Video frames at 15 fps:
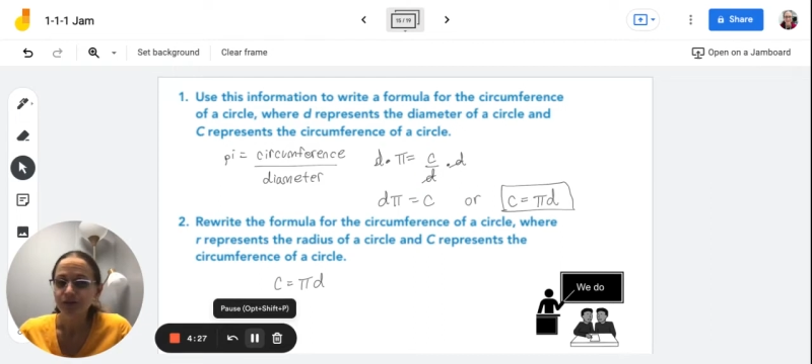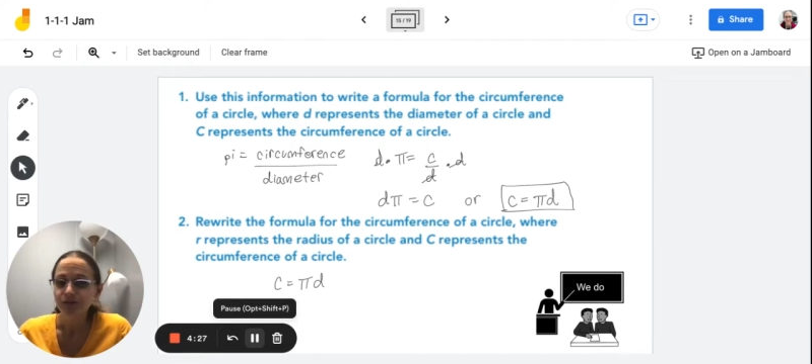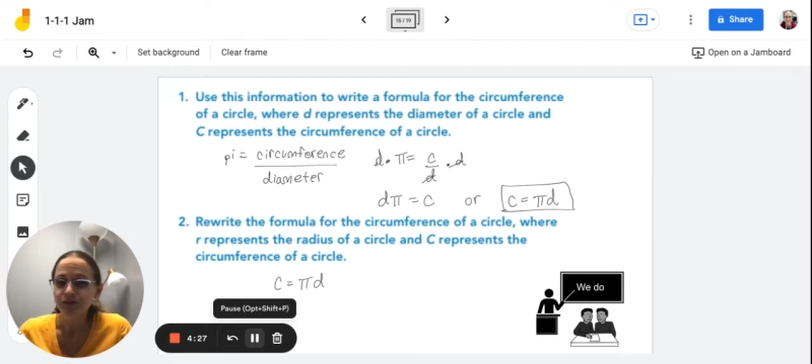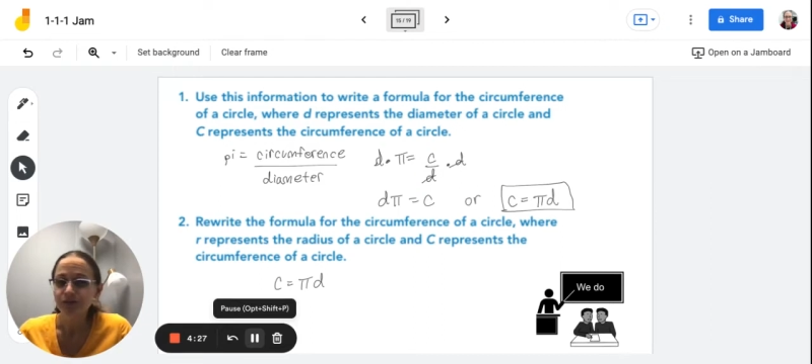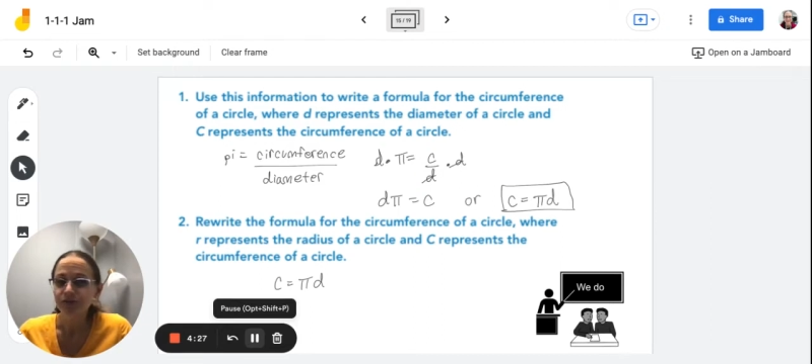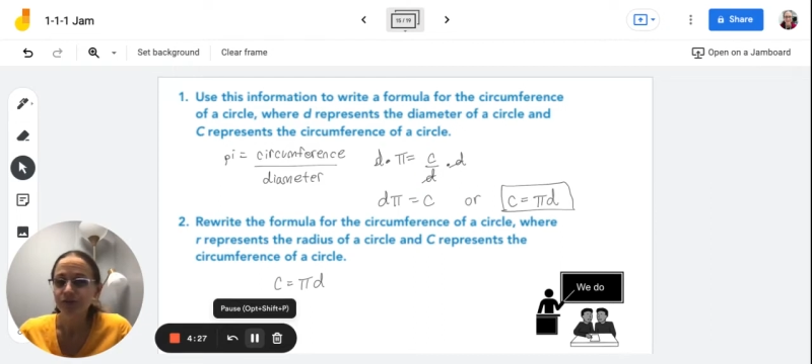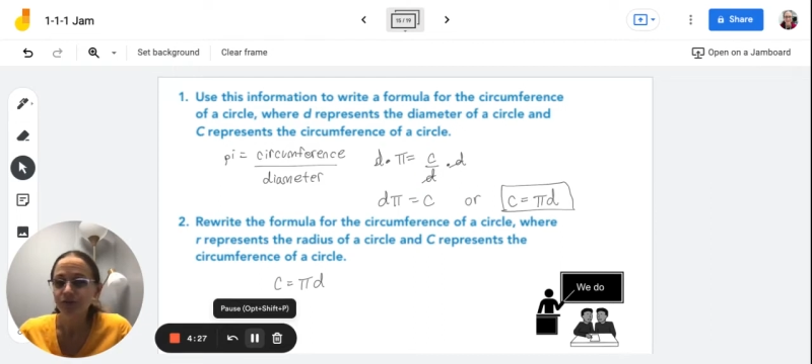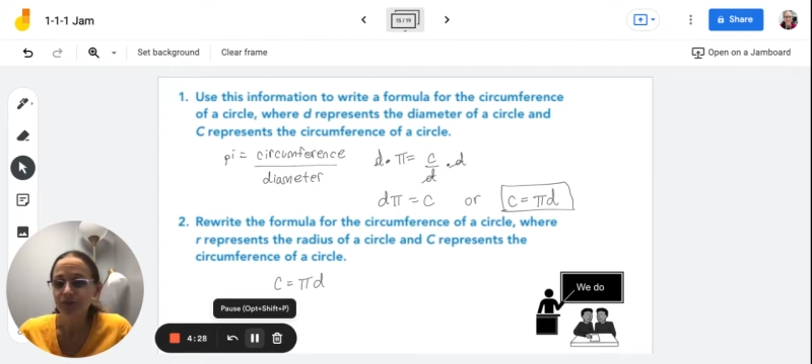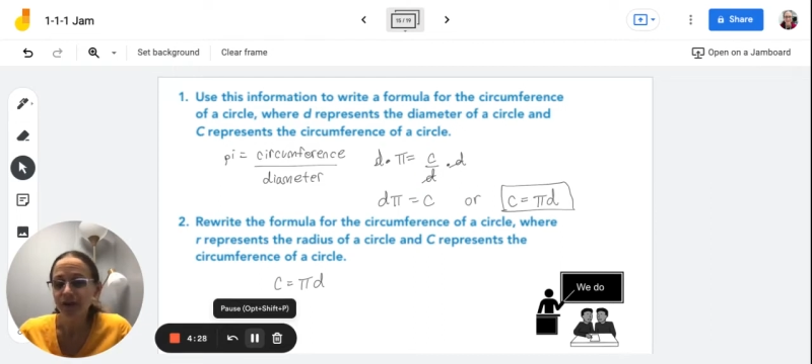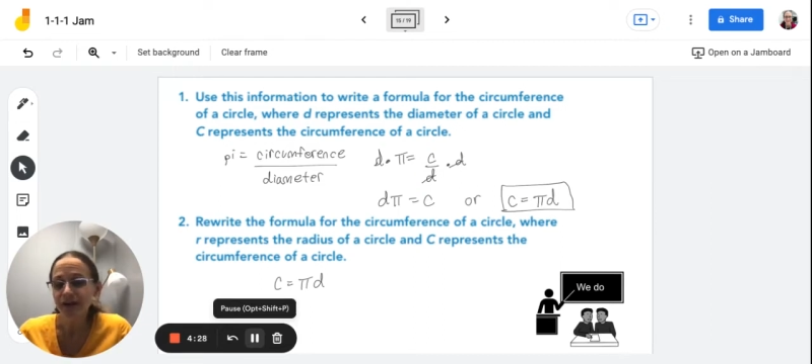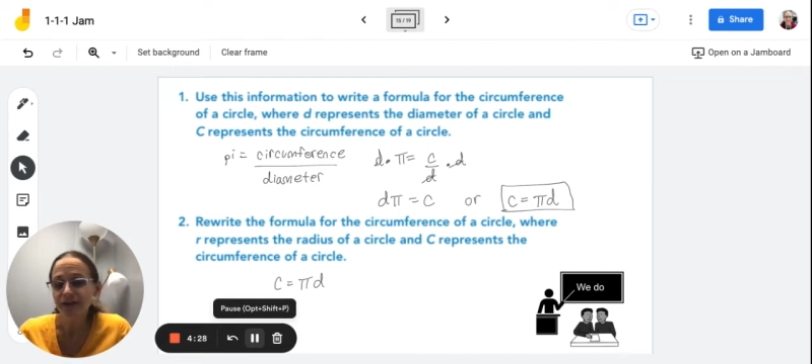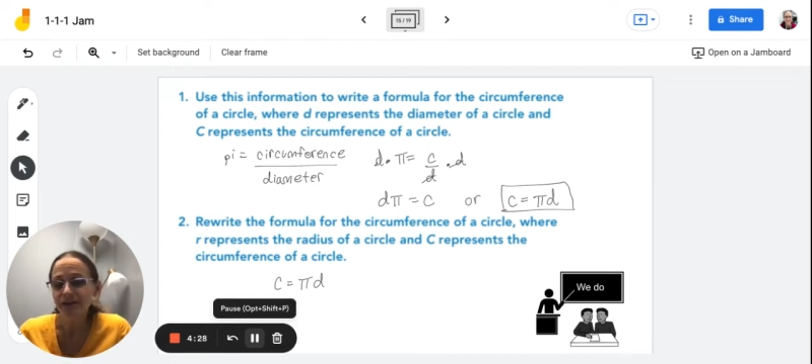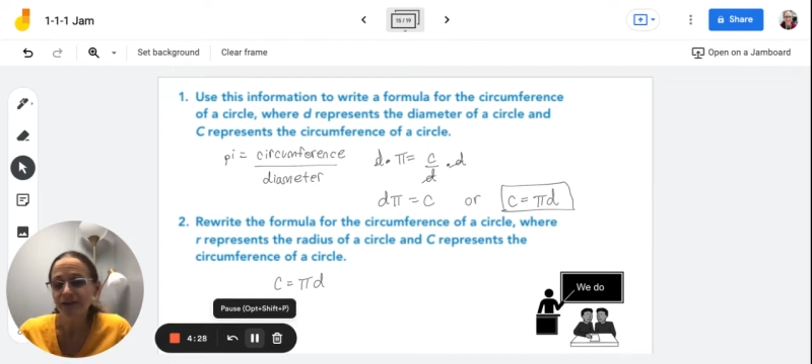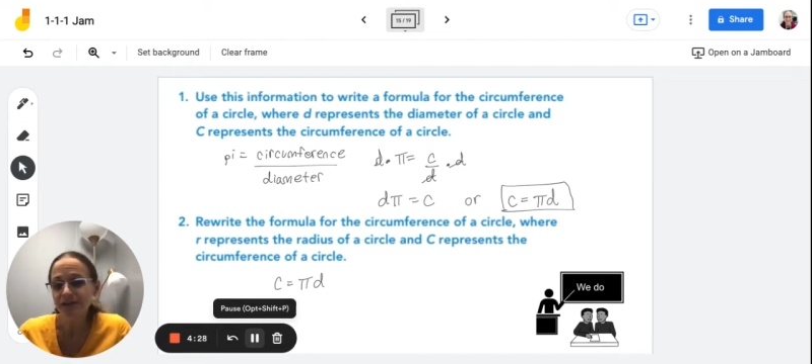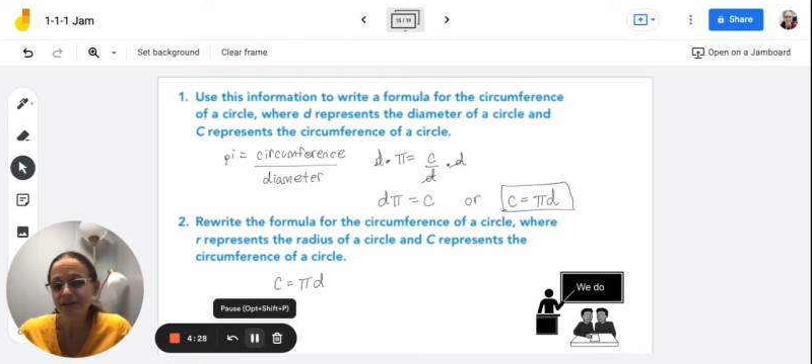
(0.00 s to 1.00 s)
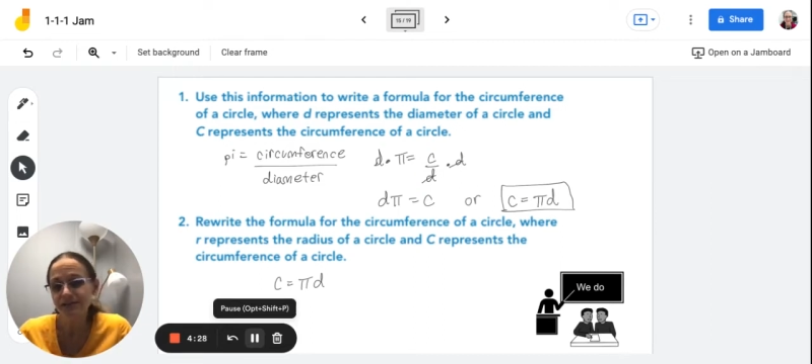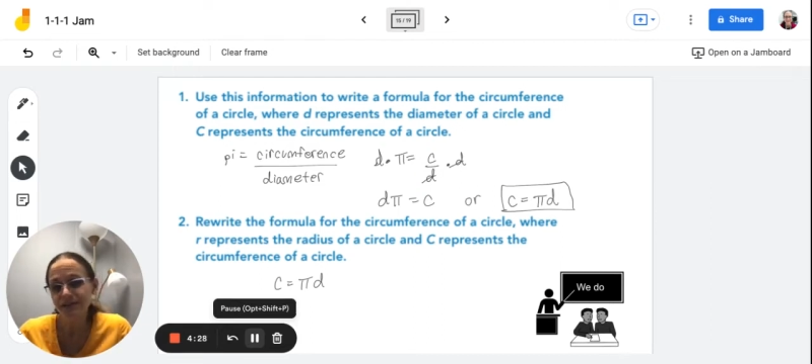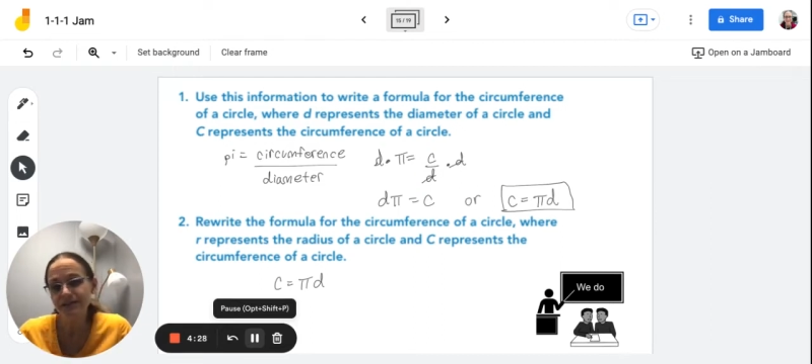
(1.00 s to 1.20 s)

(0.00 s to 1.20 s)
using the radius